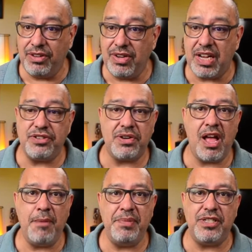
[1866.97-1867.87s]
a look at your
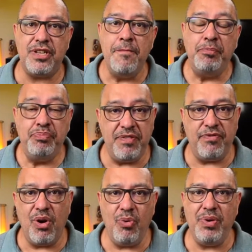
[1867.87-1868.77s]
comments
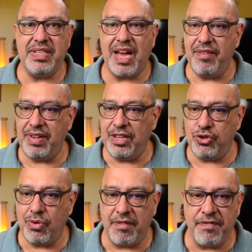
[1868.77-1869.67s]
before we dive
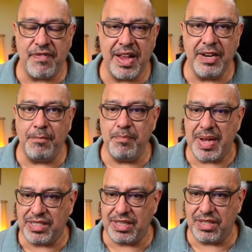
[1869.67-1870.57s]
into our final
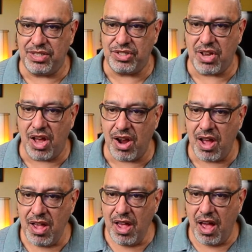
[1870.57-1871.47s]
Mexican song
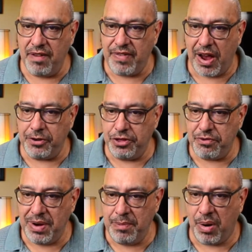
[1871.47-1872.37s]
of our
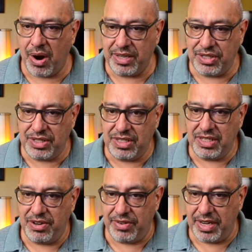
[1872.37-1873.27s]
three-part
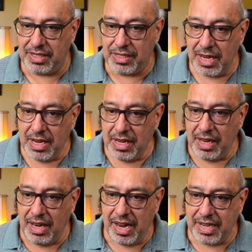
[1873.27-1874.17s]
series.
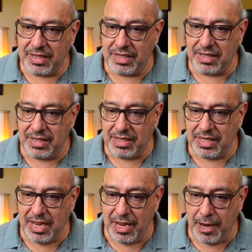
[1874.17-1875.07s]
Let's
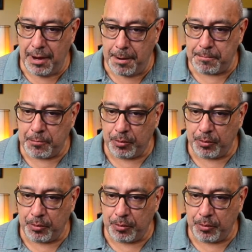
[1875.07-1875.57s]
see.